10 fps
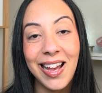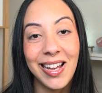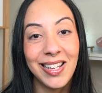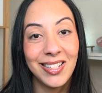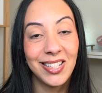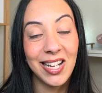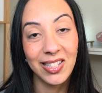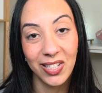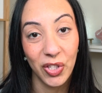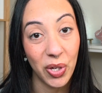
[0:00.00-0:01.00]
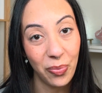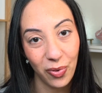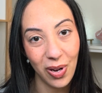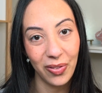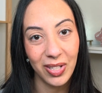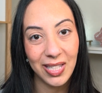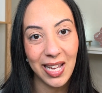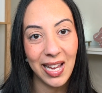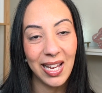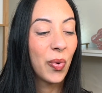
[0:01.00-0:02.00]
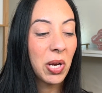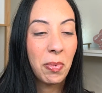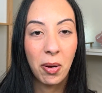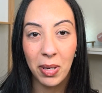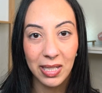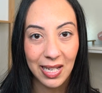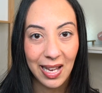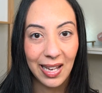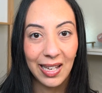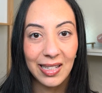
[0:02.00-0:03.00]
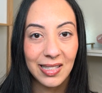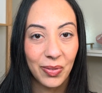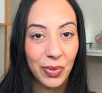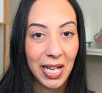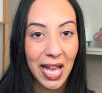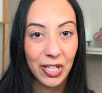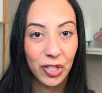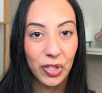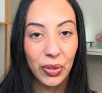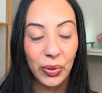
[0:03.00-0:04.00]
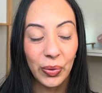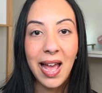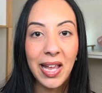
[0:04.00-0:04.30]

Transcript: I did not touch up throughout the day, went about my day, did what I had to do.